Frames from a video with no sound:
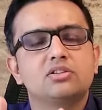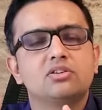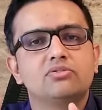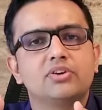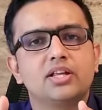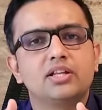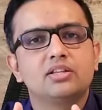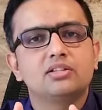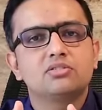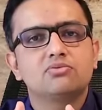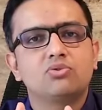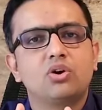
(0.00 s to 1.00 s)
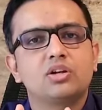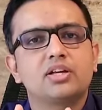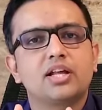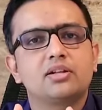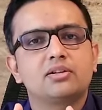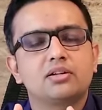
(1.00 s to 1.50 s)
the vein wall
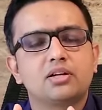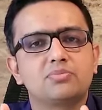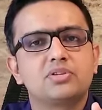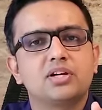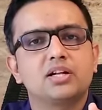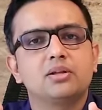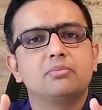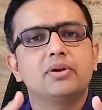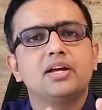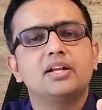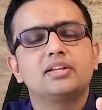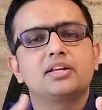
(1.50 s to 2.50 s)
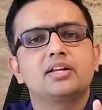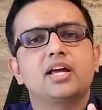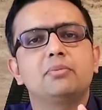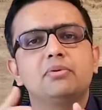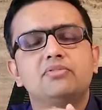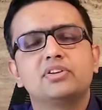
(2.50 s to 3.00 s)
can rupture and break and there
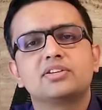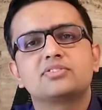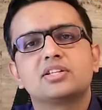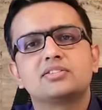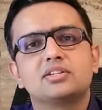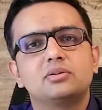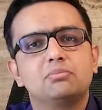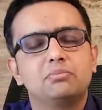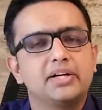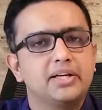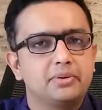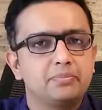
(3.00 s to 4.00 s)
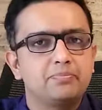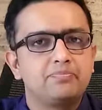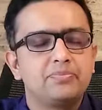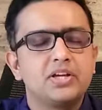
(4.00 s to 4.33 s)
can be venous ulcer bleeding.